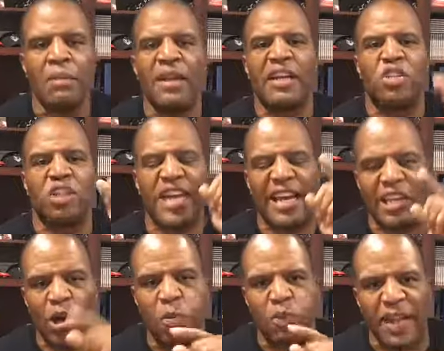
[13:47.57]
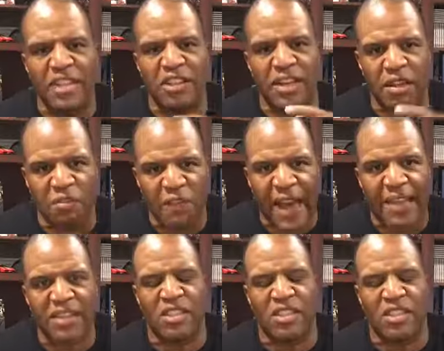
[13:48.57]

because you can take no pleasure in the fact there's